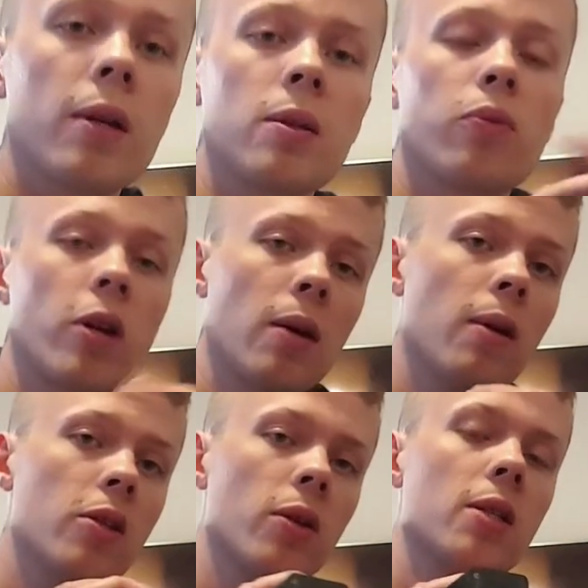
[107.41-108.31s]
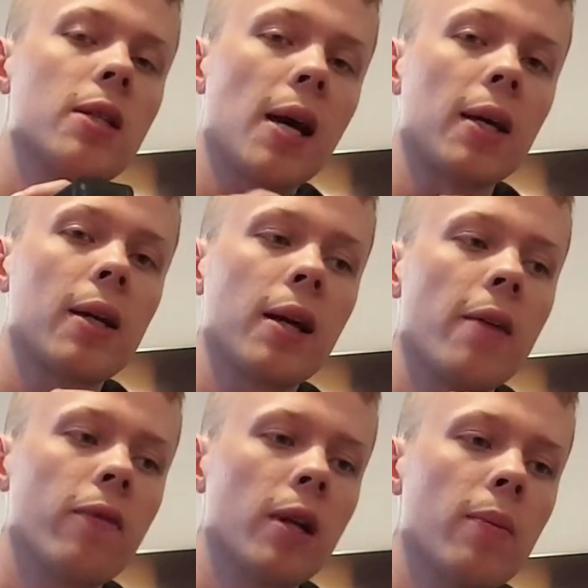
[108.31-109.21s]
It's a preamp. Sorry, it's a DAC and
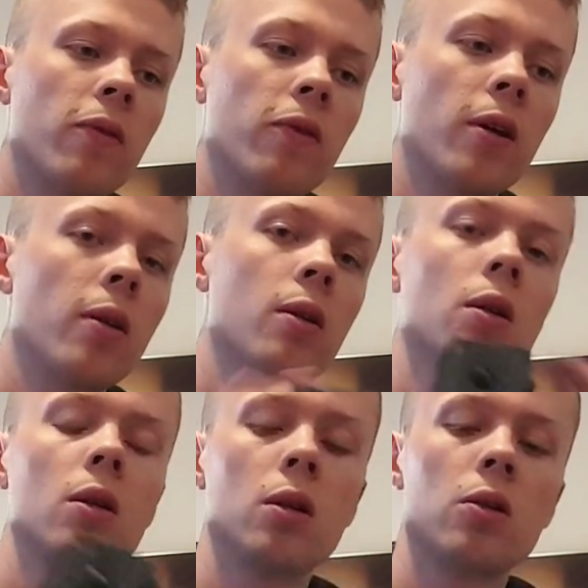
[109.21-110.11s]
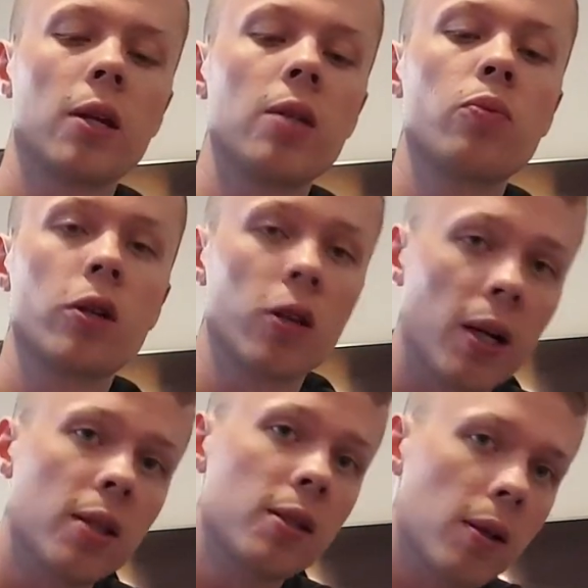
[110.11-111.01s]
headphone amplifier. So it's pretty good
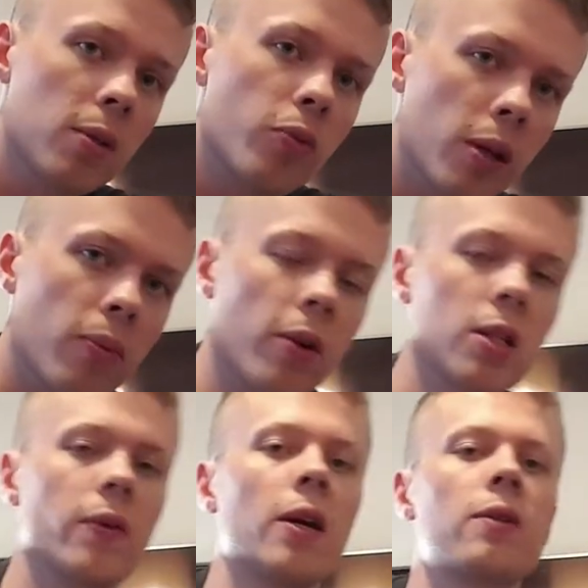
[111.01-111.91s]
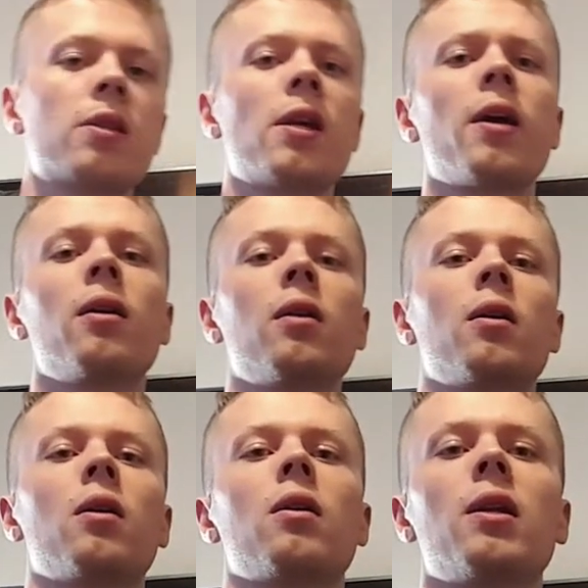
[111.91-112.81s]
and it sounds pretty impressive, I have to say.
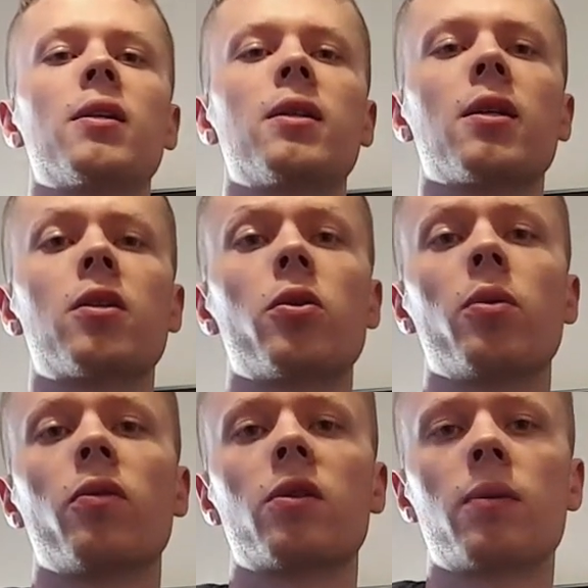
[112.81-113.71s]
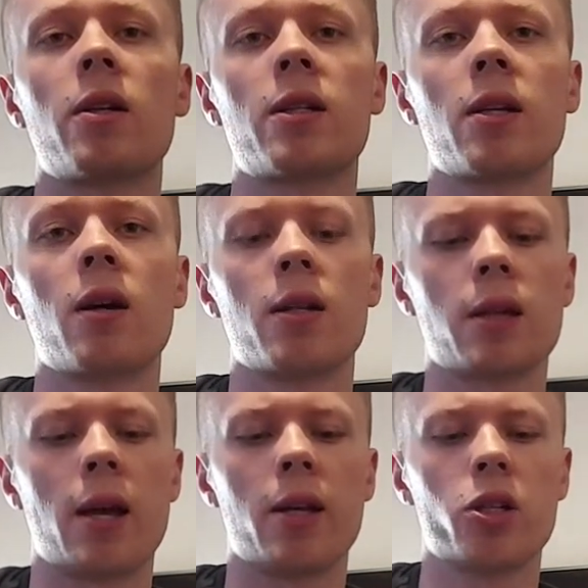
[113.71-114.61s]
Listening to it with some
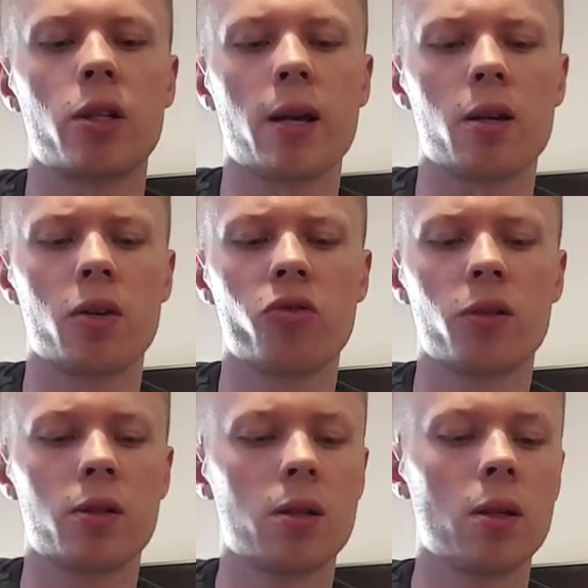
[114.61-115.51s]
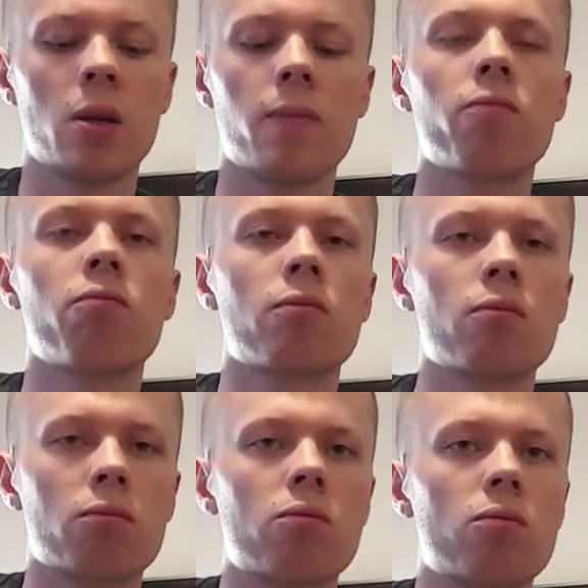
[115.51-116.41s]
Sennheiser HD800s.
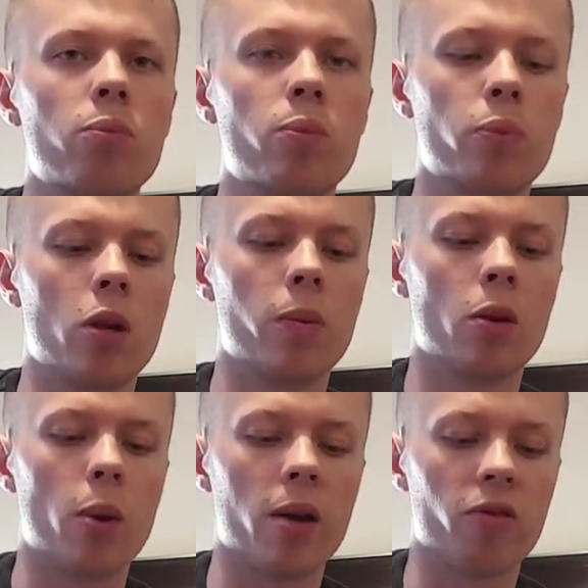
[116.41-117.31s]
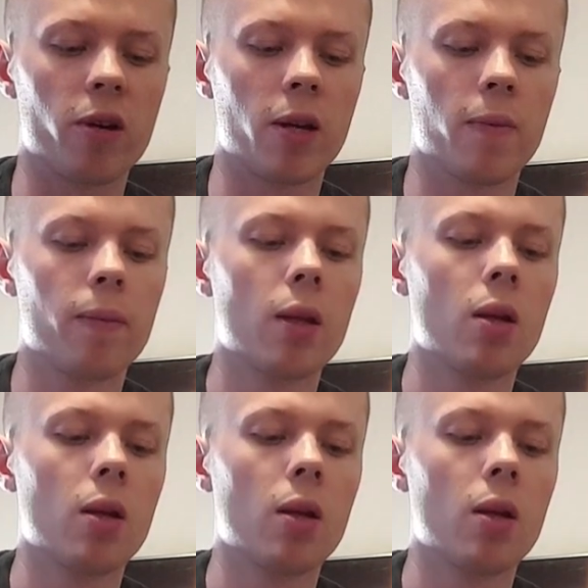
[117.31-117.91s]
Blew me away, really.